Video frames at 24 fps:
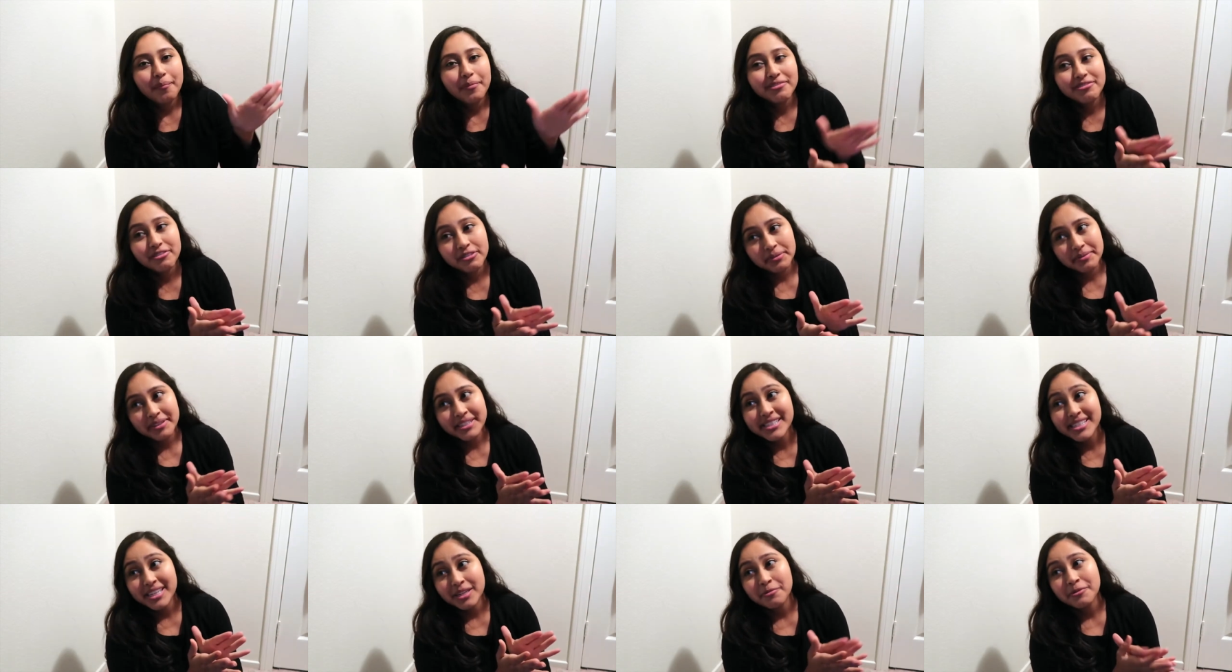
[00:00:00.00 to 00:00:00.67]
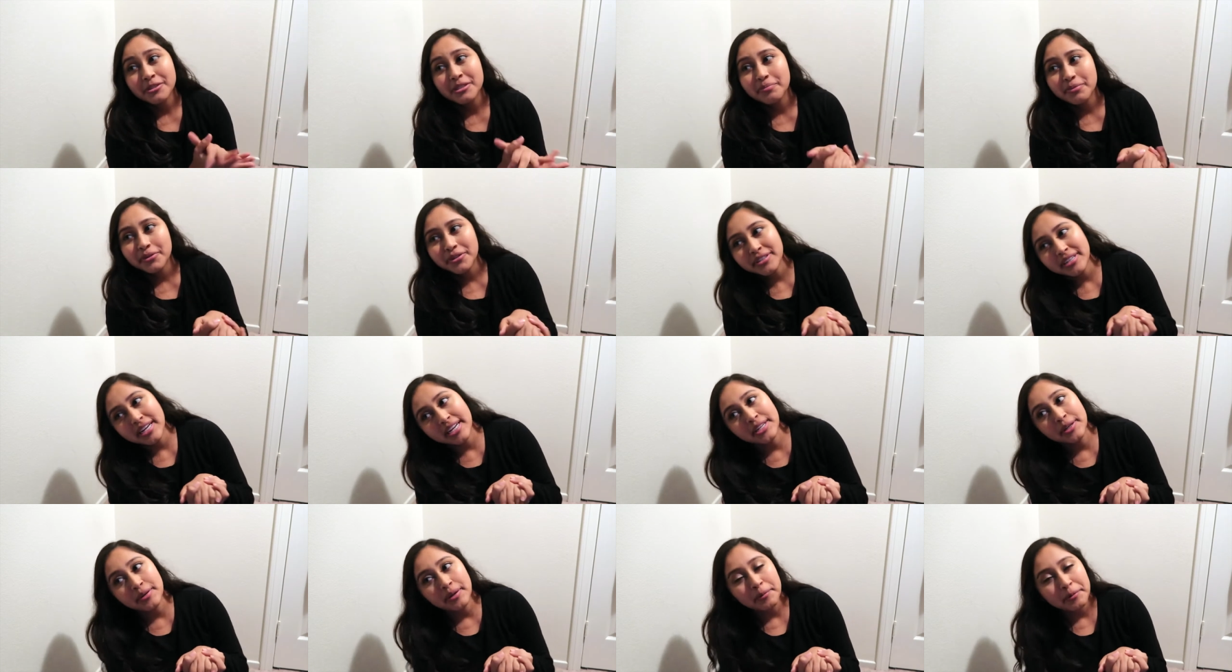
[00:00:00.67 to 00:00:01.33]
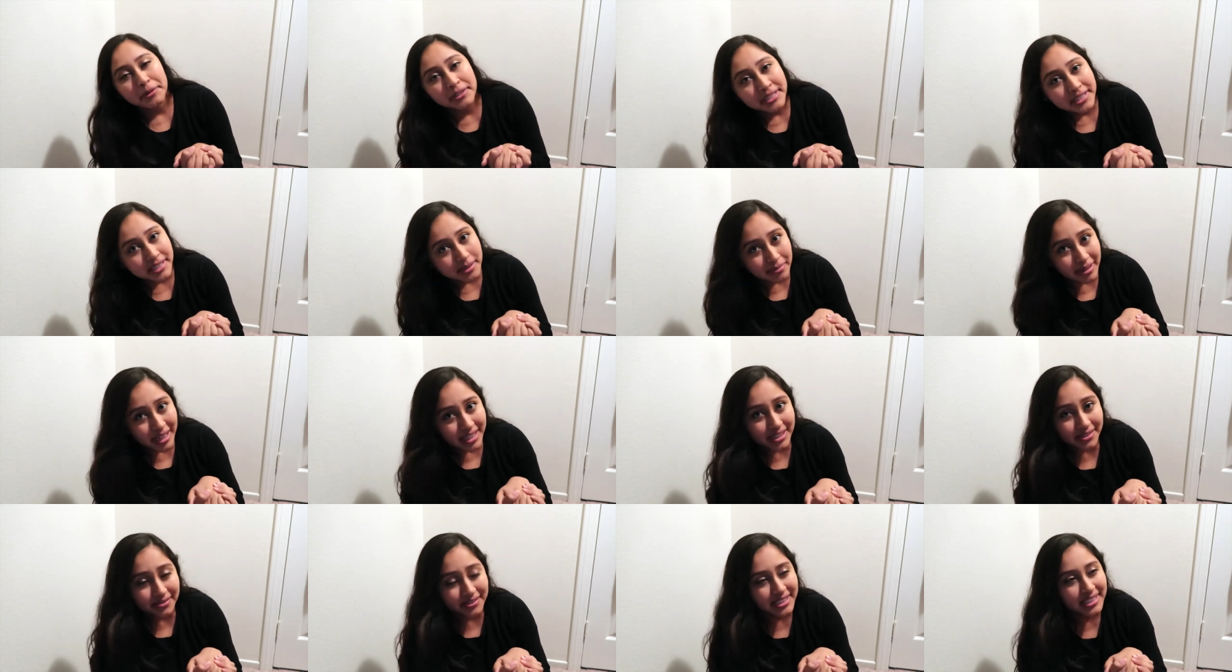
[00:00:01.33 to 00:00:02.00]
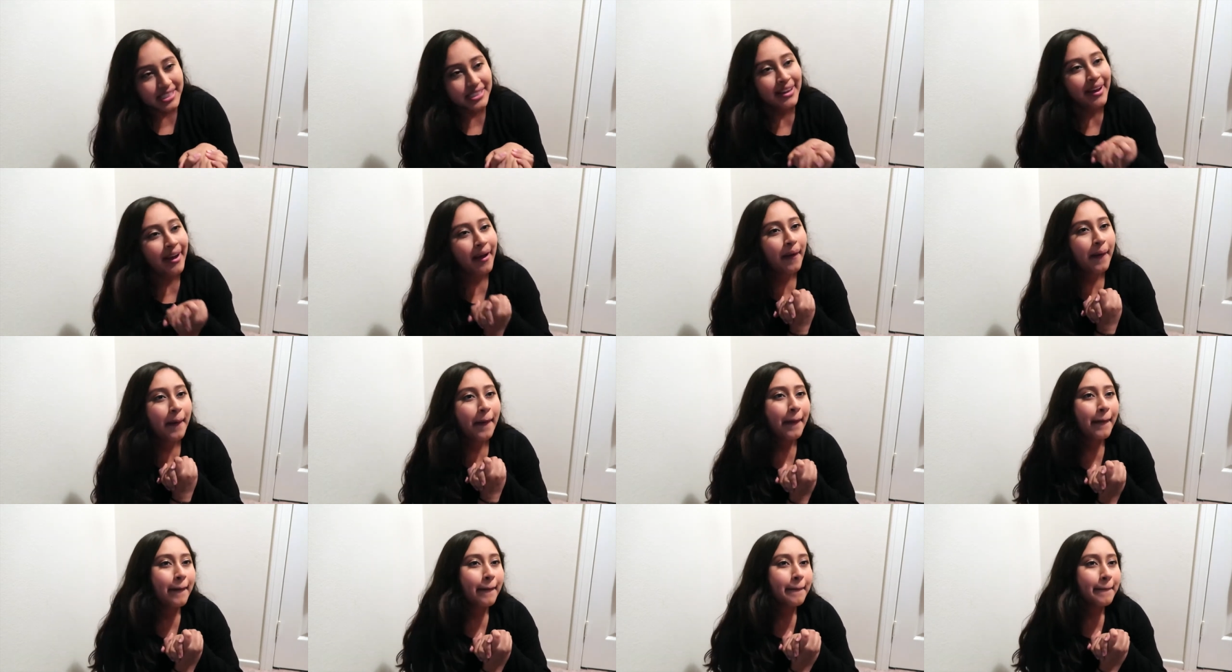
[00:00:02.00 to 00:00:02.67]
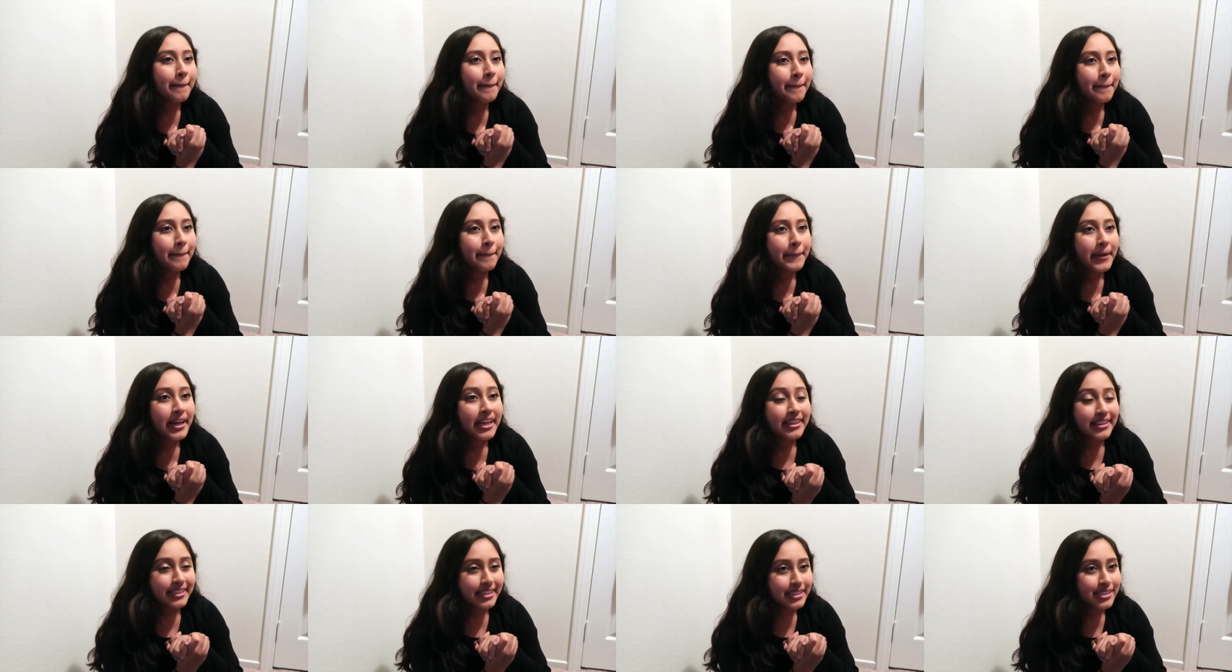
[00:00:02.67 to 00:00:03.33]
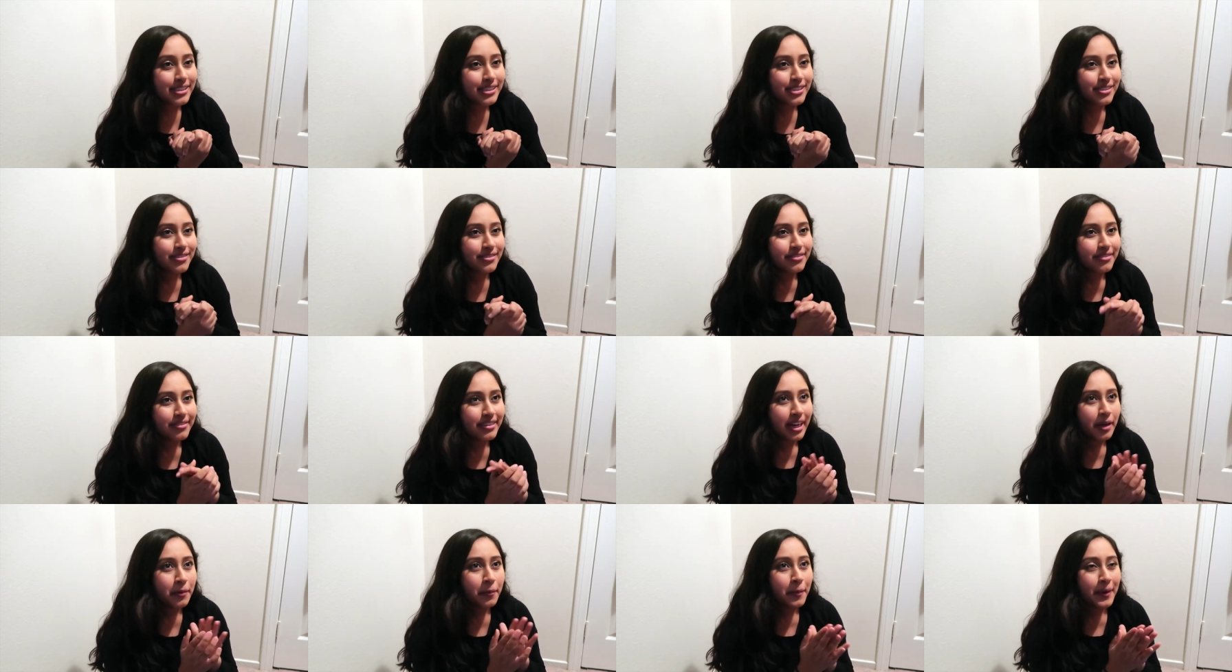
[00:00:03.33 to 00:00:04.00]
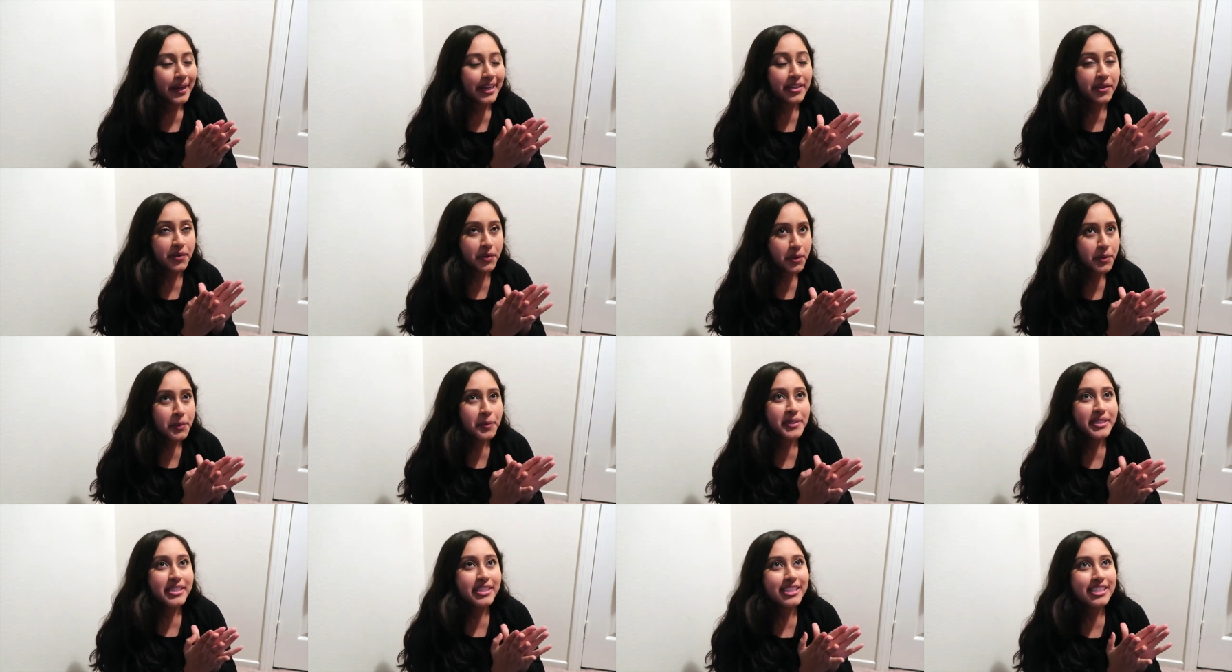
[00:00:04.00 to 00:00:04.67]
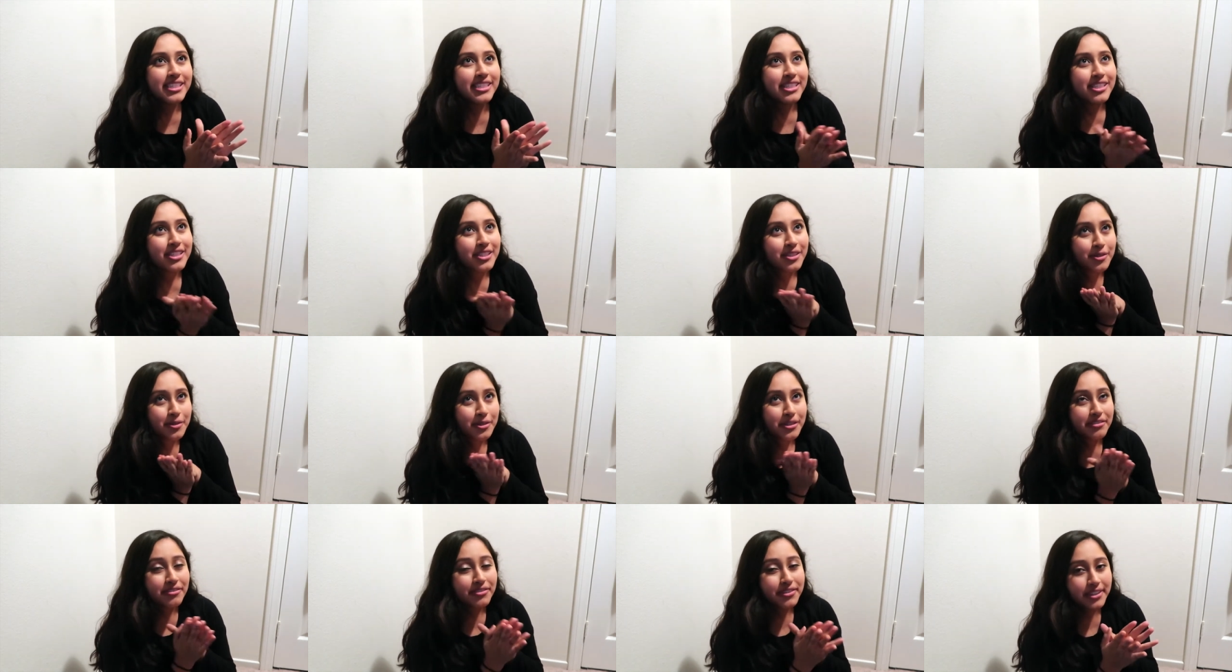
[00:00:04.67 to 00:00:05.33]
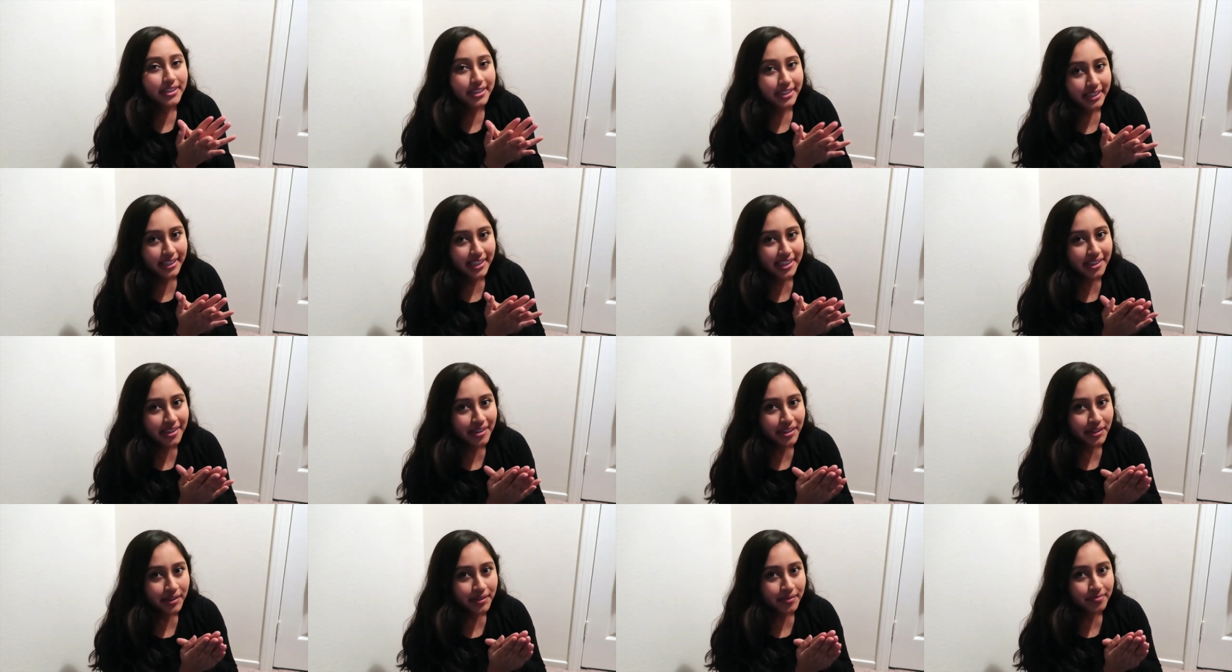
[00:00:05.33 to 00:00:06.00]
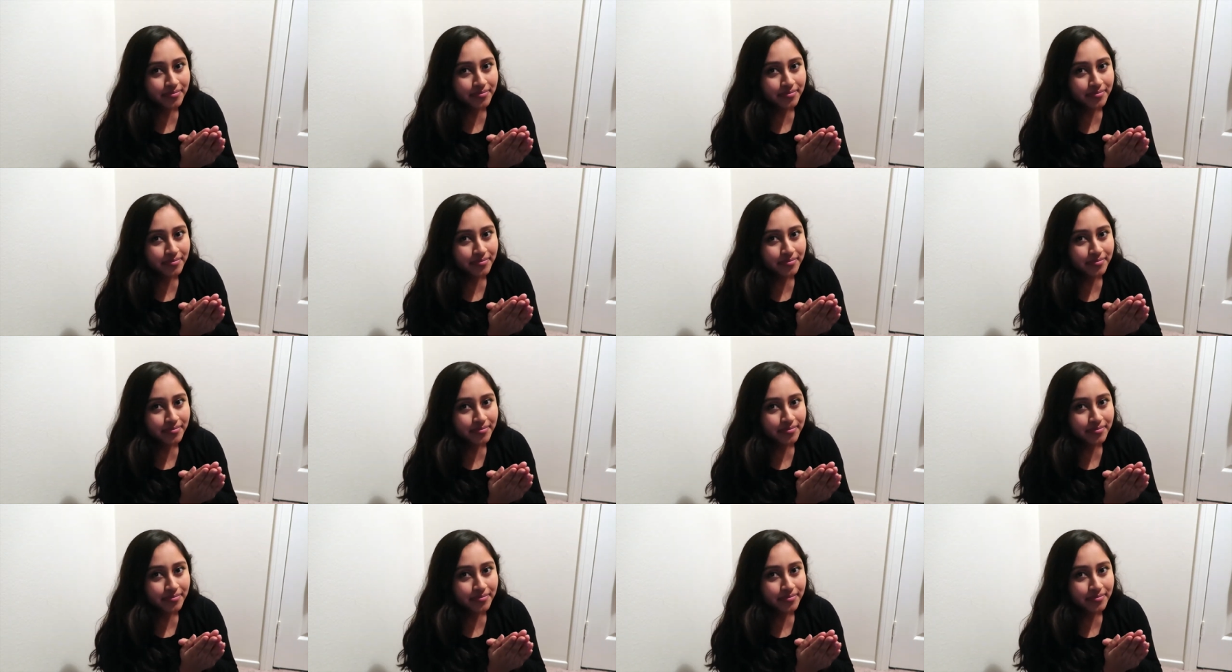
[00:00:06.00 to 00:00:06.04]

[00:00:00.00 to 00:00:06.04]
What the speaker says: Before my son was born, I knew I wanted to breastfeed at least, and my goal was to do it for a year.